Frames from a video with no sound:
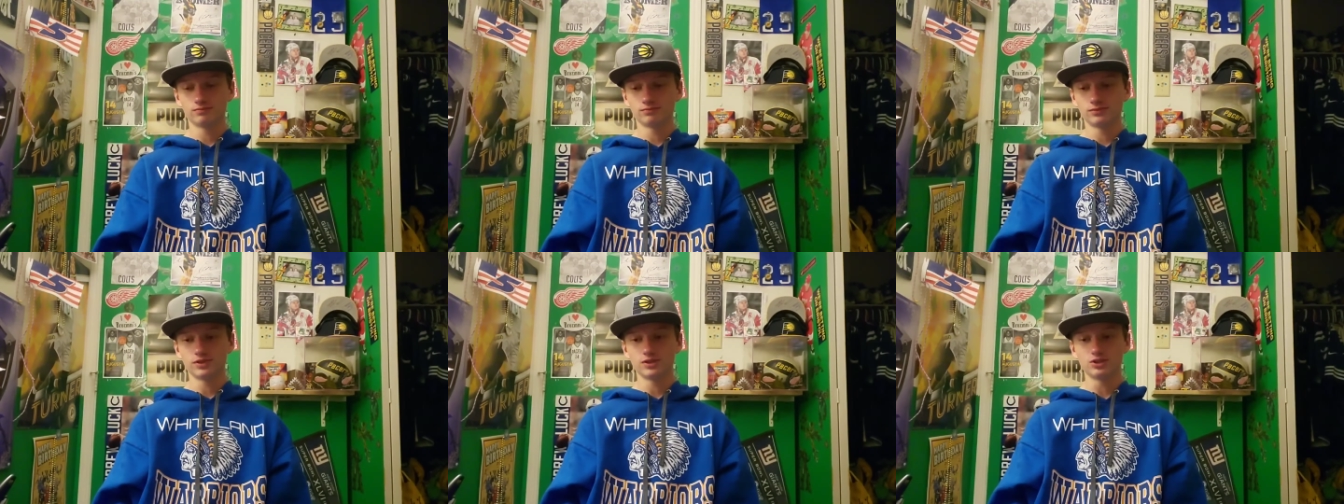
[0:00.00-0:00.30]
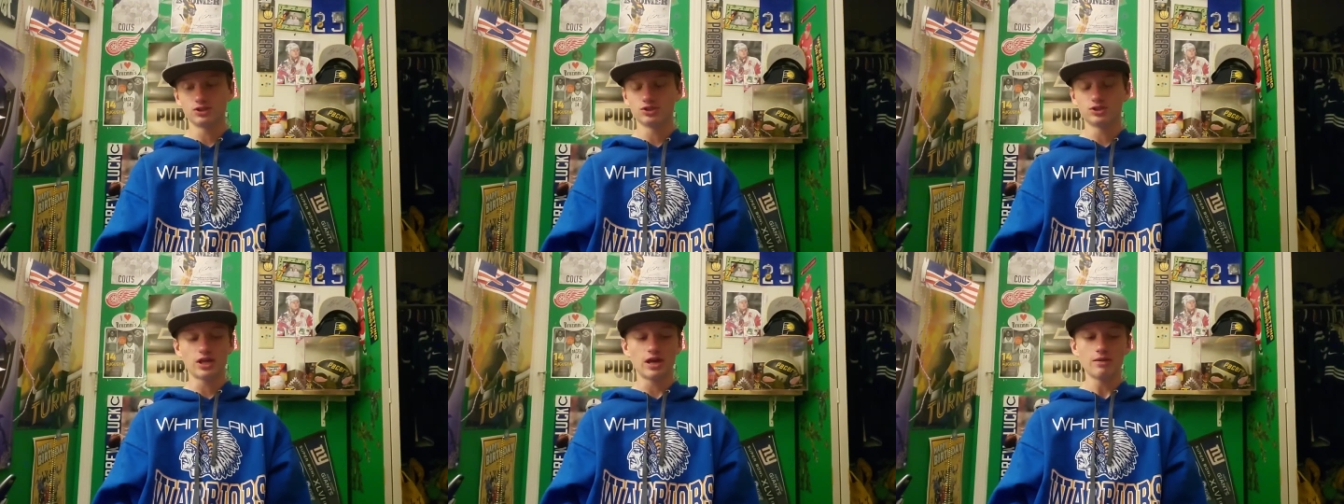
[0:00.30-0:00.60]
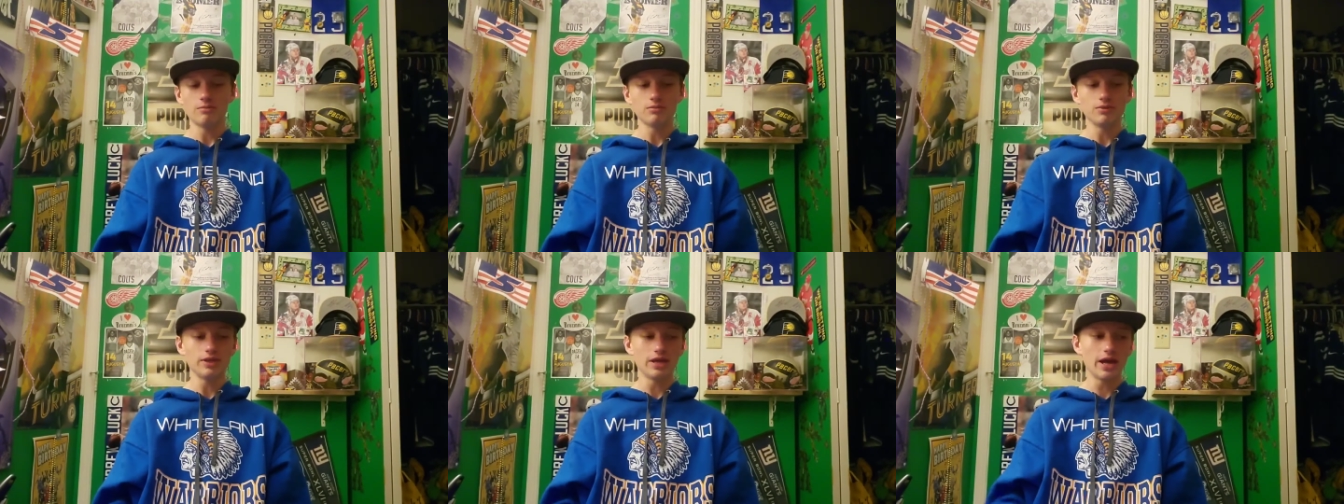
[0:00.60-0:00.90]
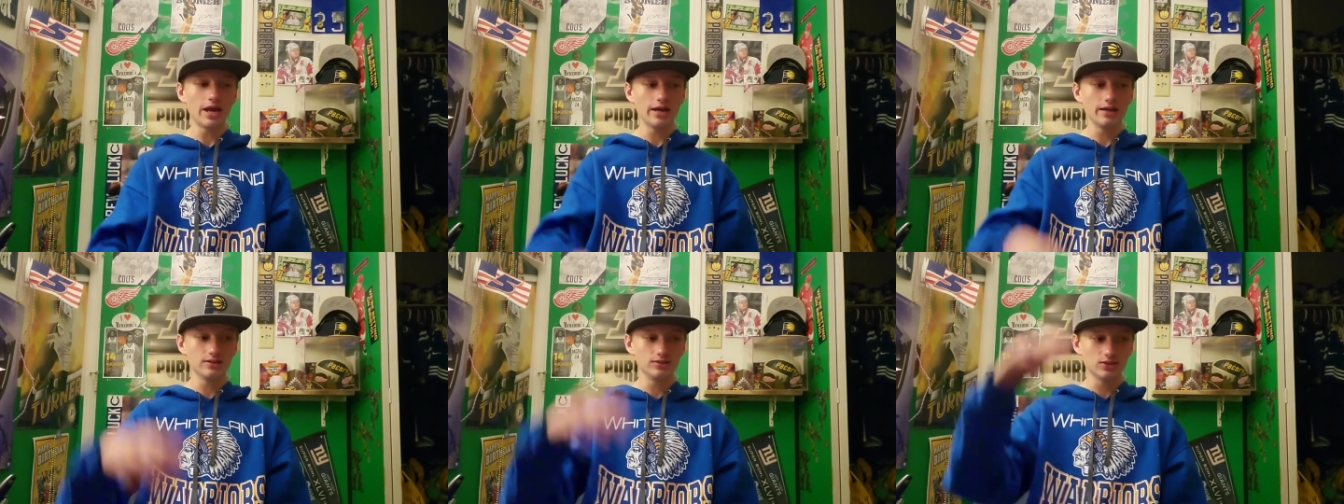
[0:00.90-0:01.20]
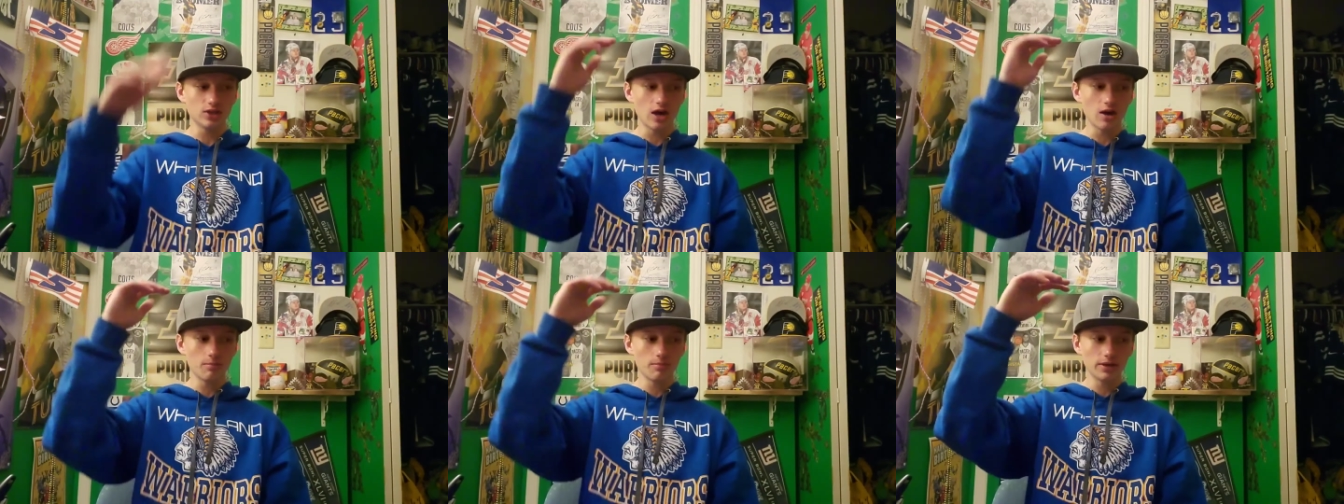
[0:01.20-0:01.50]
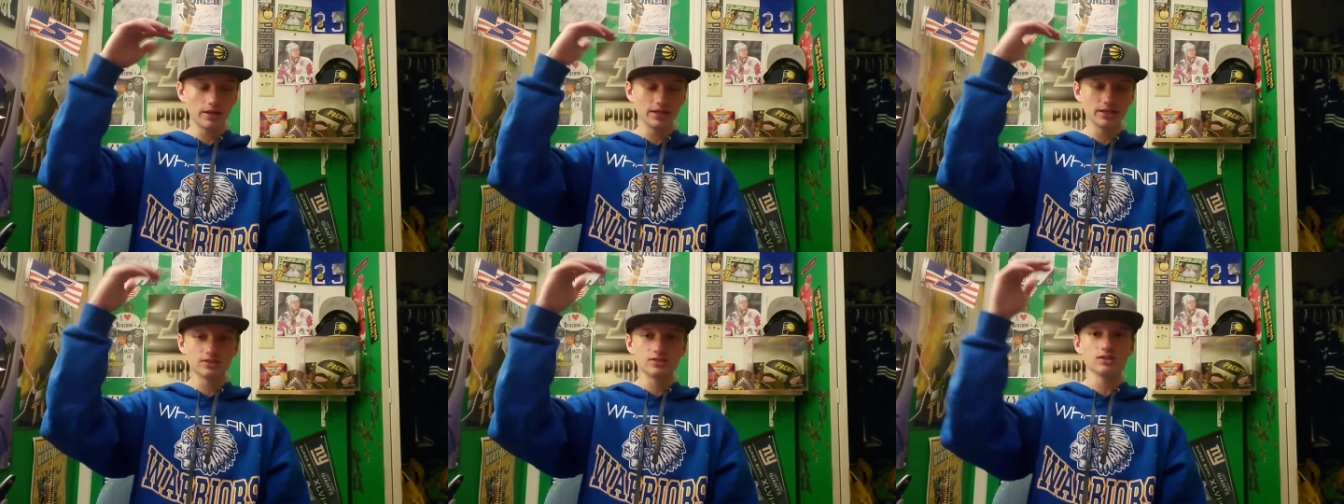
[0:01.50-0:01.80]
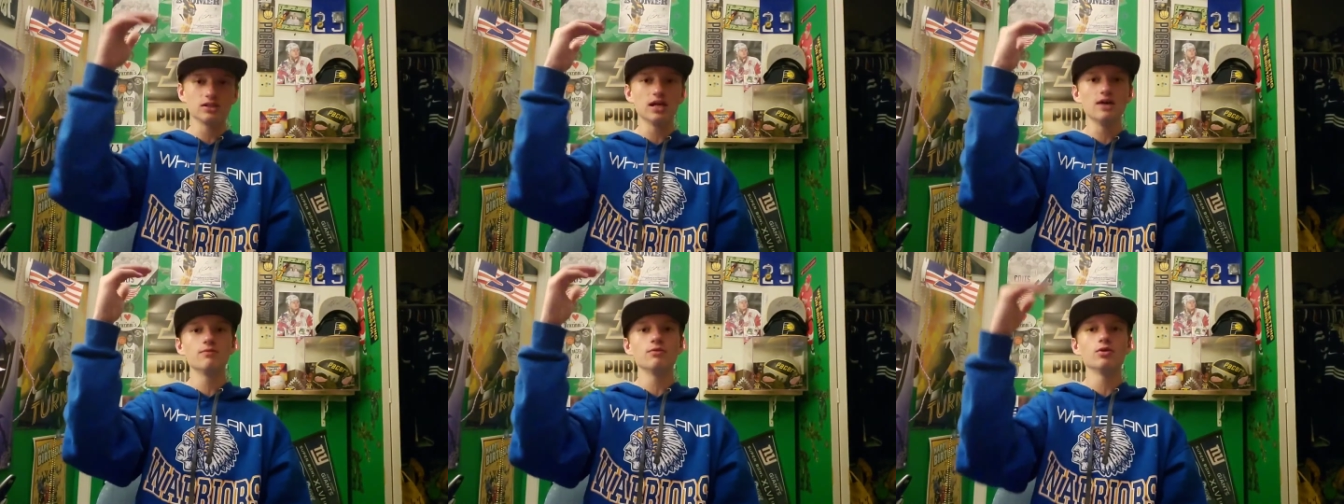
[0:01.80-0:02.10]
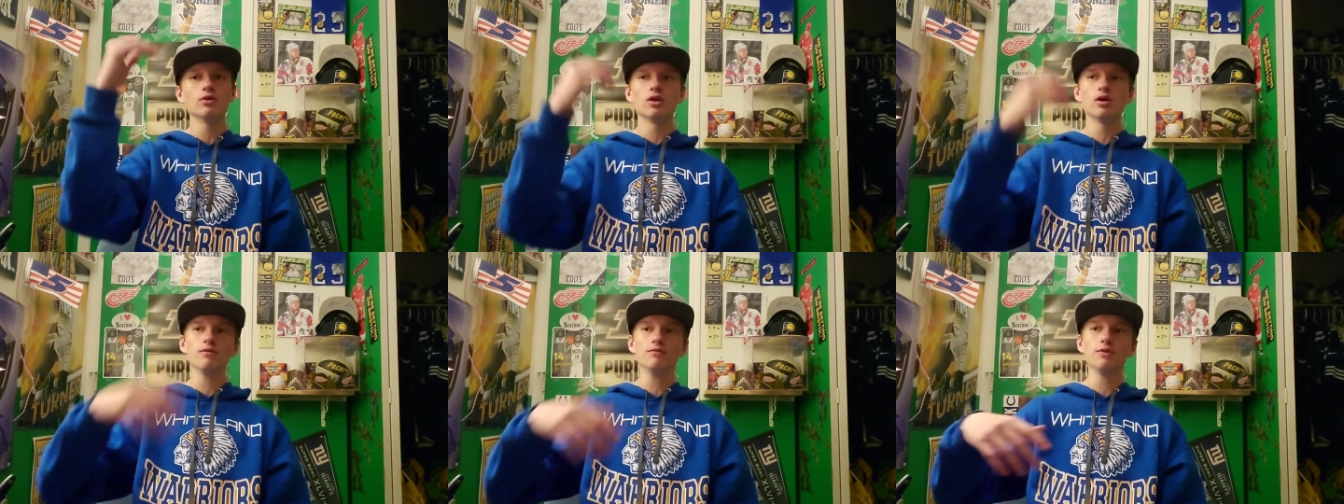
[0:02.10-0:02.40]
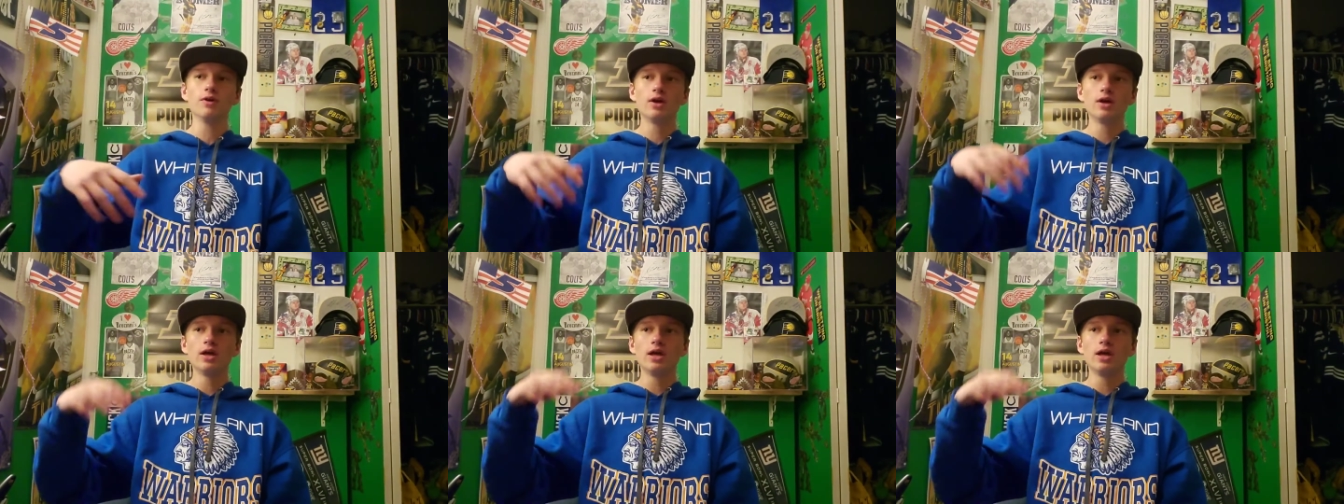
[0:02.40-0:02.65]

and just the NBA is upping its level of